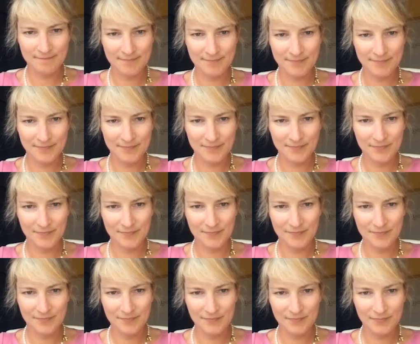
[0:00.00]

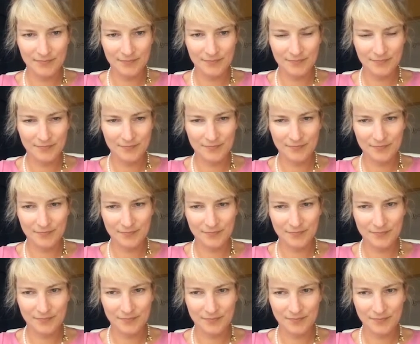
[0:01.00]

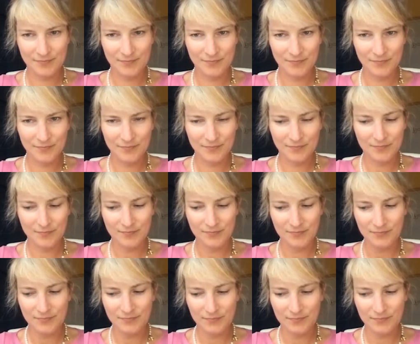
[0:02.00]

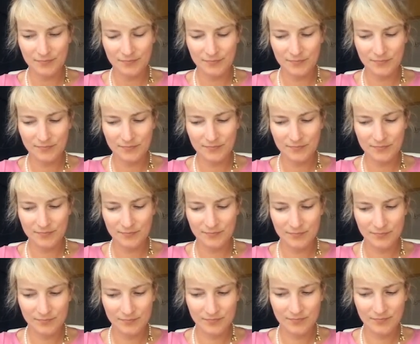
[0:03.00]

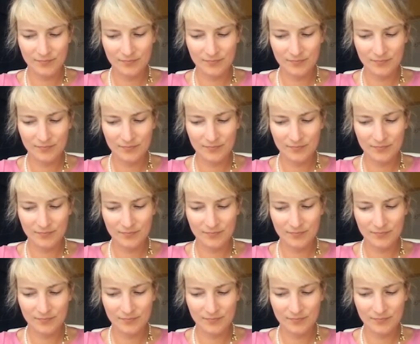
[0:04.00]
No words are spoken by the person on screen.